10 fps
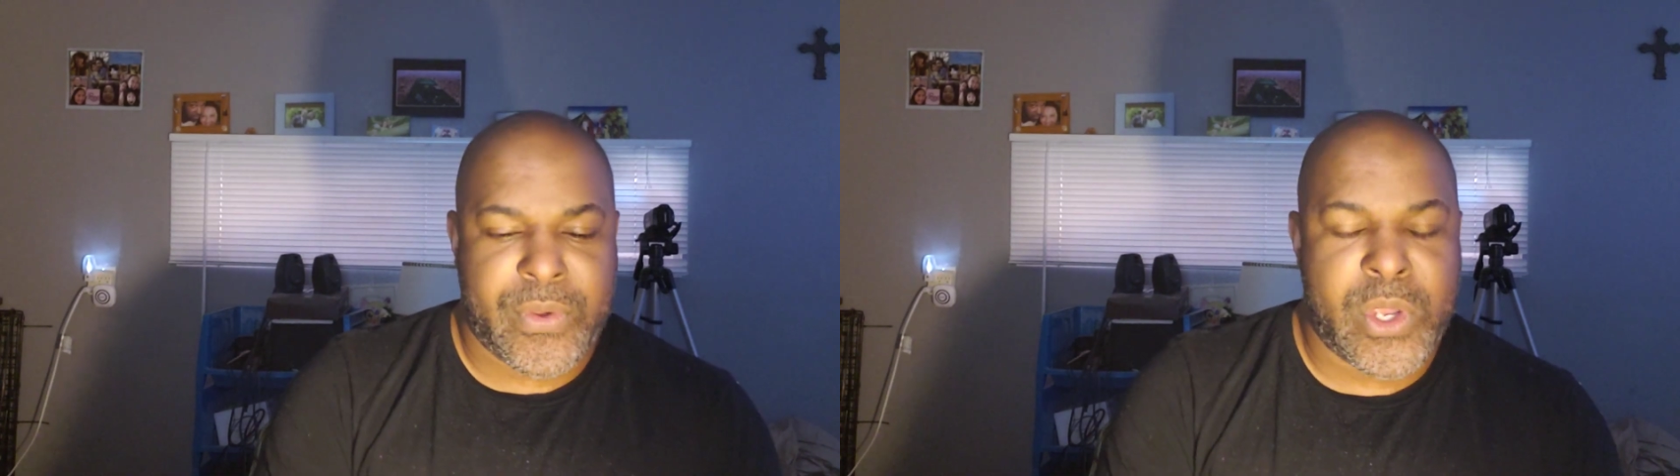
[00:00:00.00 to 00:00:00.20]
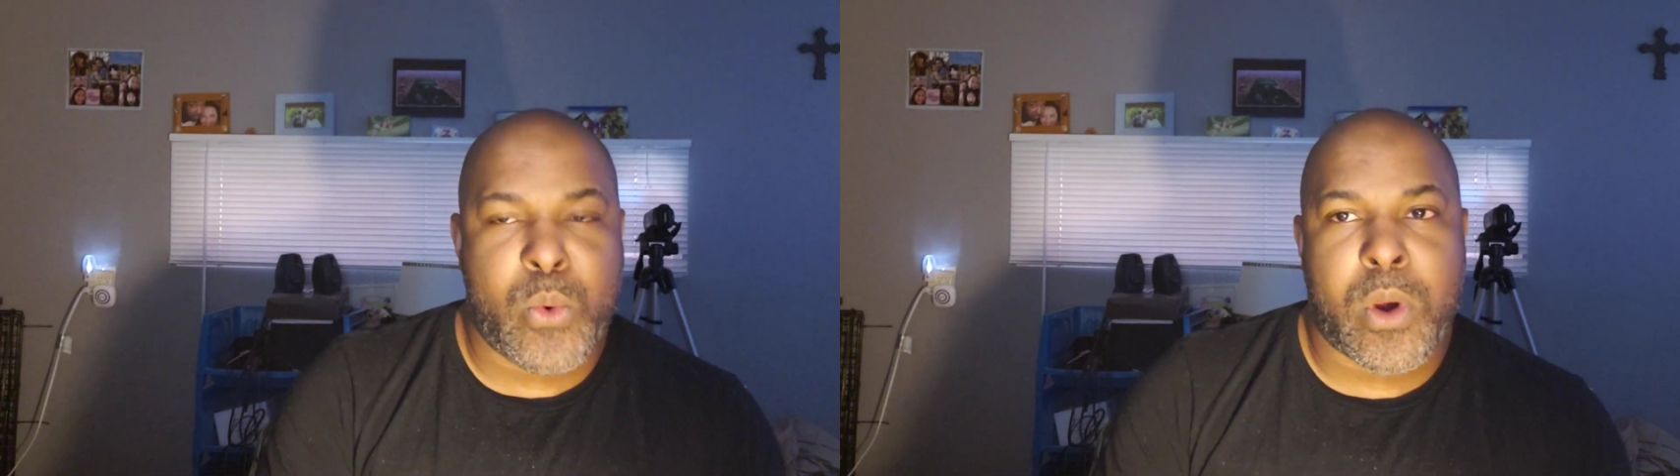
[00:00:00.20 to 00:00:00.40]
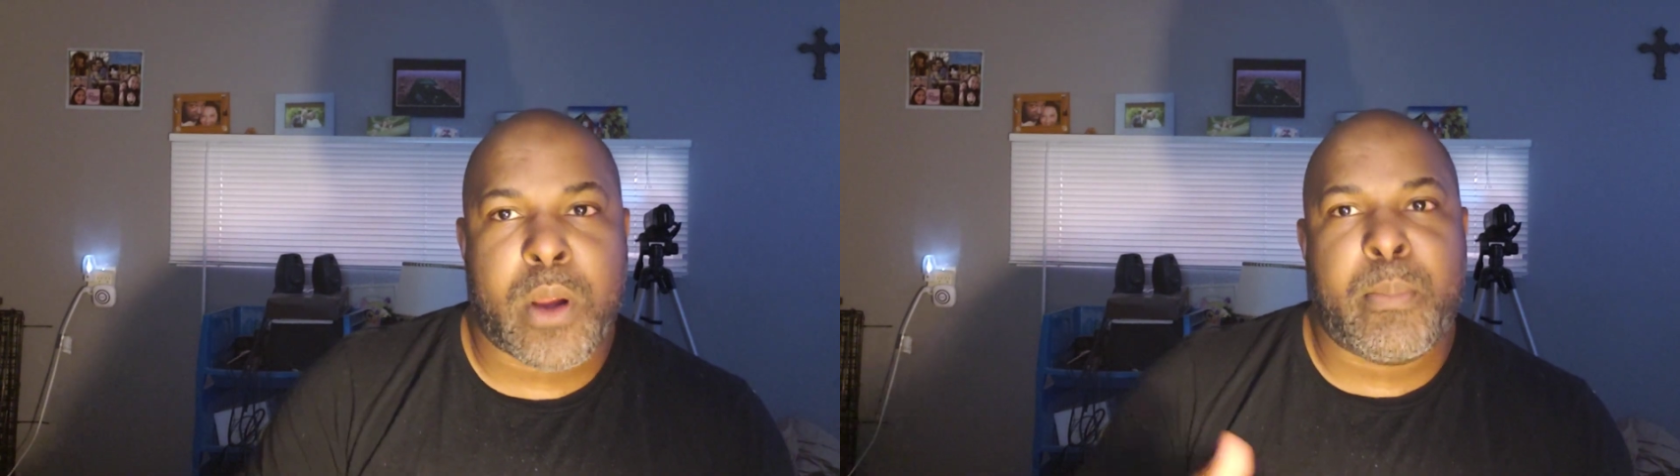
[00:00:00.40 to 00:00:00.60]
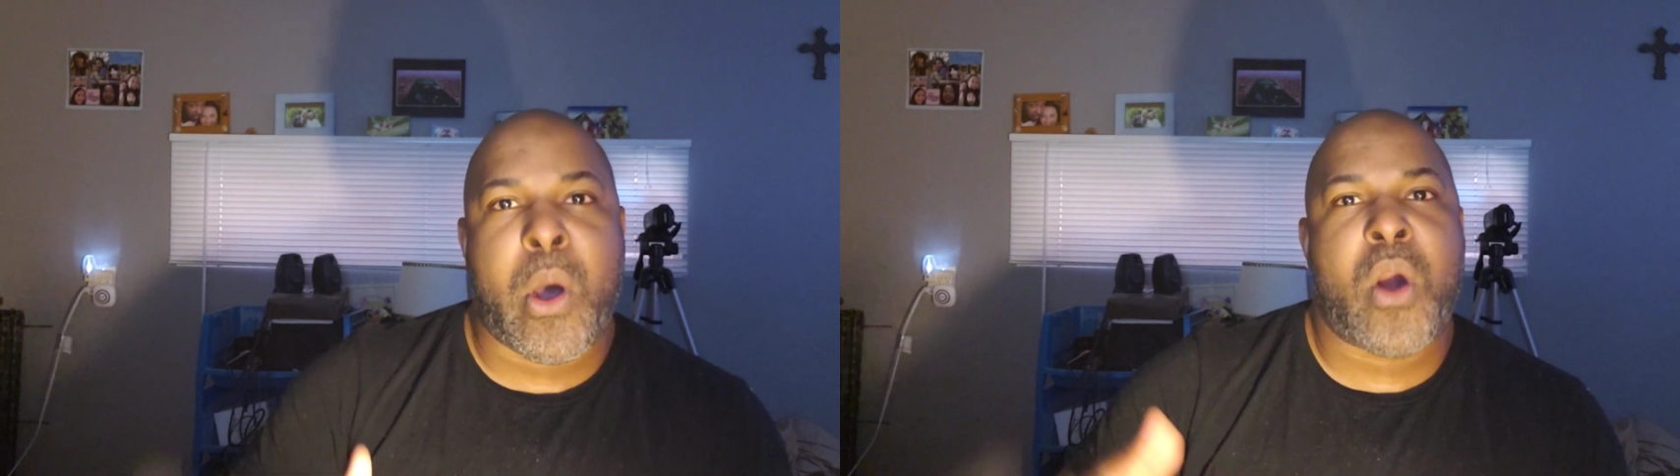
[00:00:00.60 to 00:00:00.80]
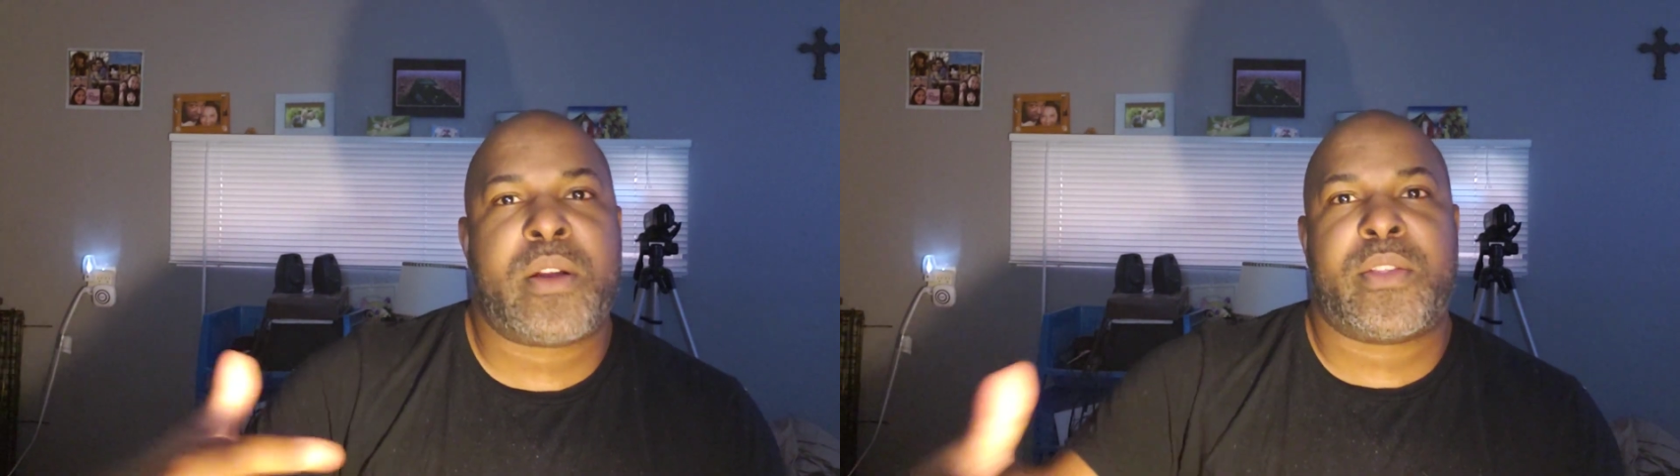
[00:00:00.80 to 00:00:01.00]
you were a
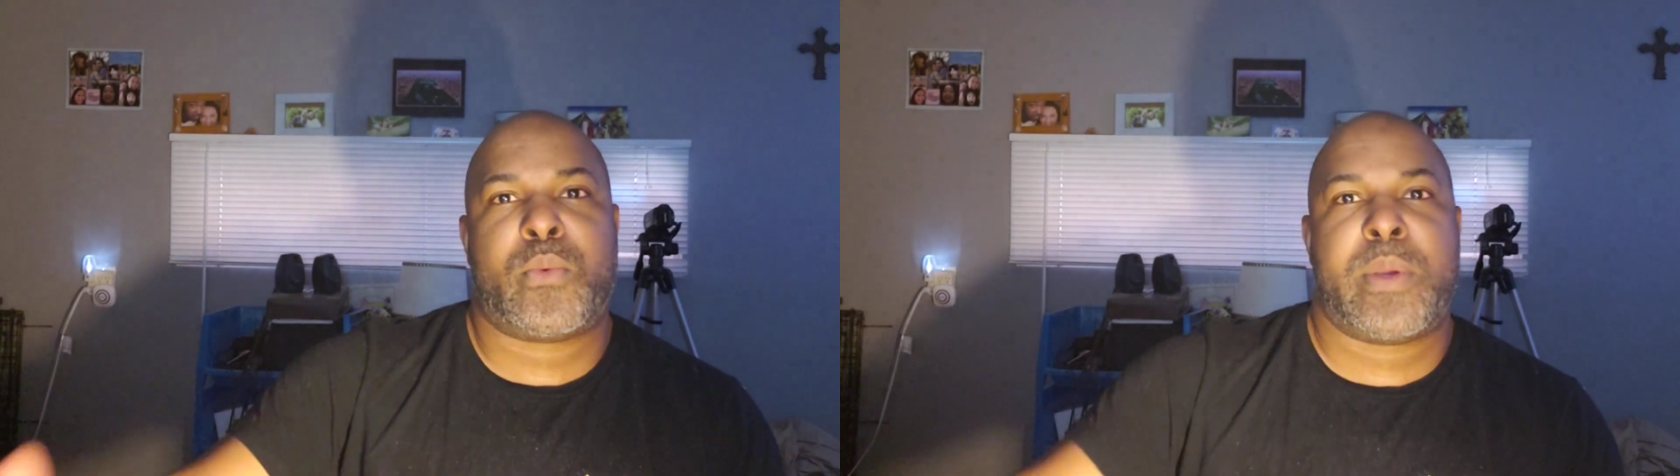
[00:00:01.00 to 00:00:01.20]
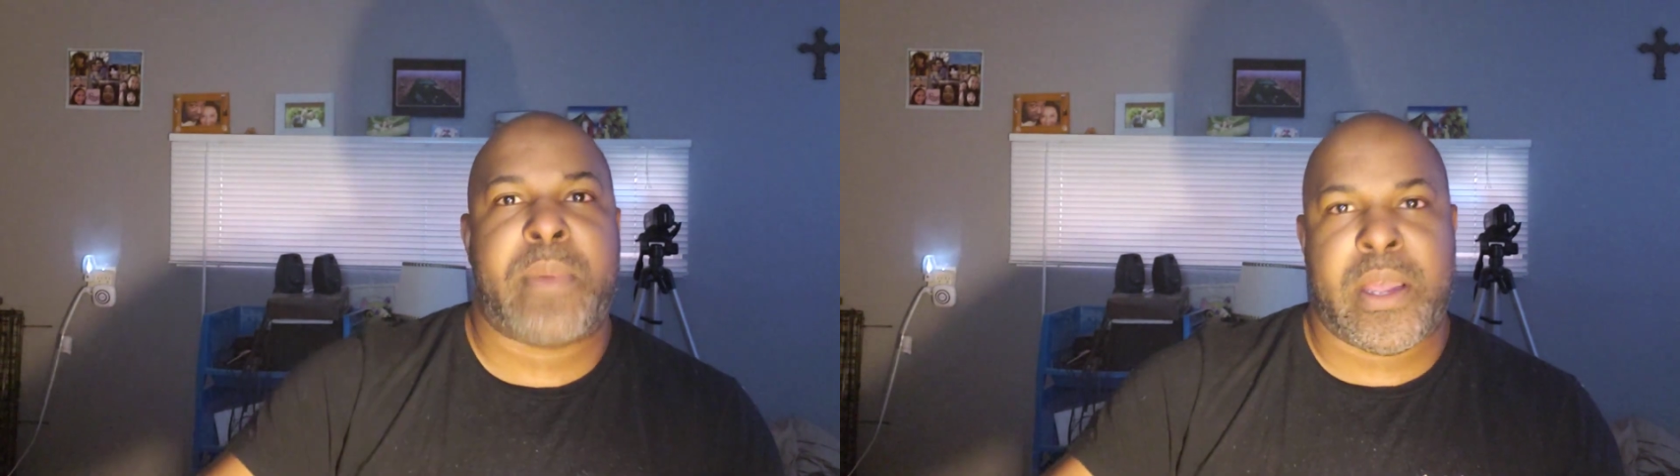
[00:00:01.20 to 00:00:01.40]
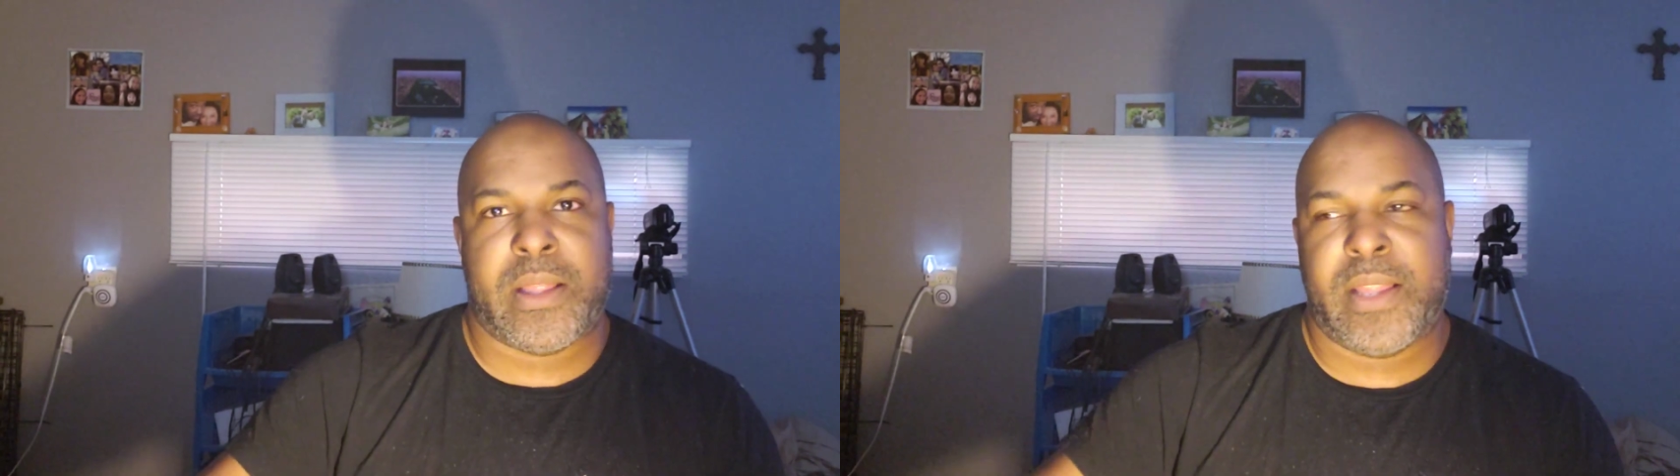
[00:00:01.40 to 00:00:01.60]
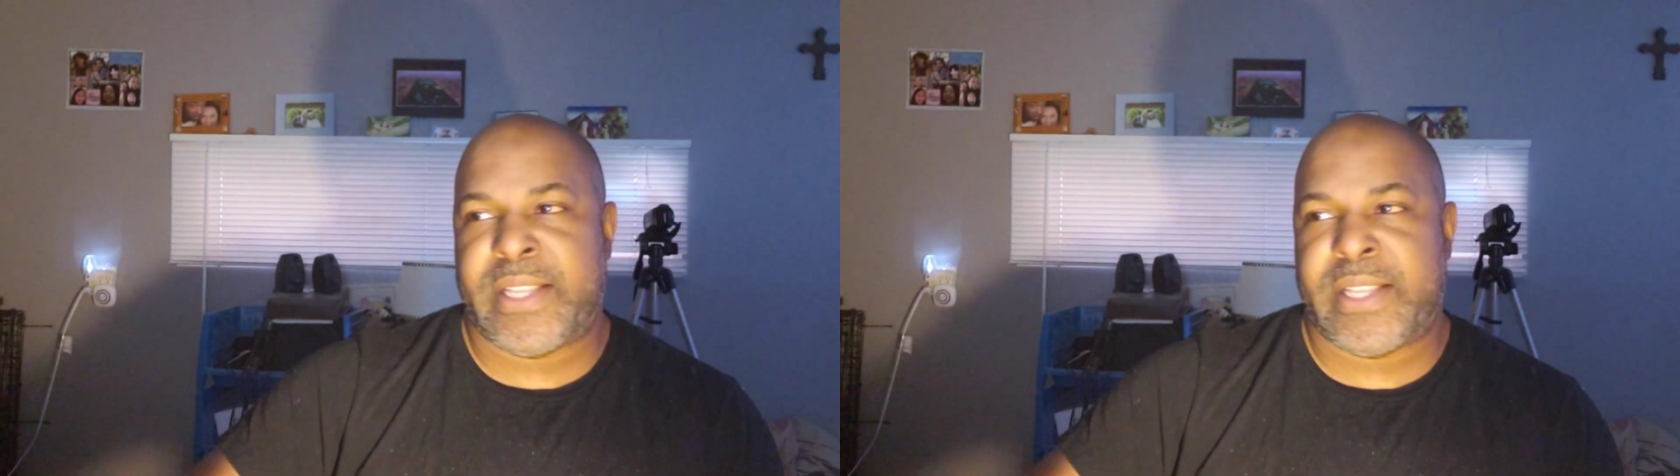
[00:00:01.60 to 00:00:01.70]
part of the remodel.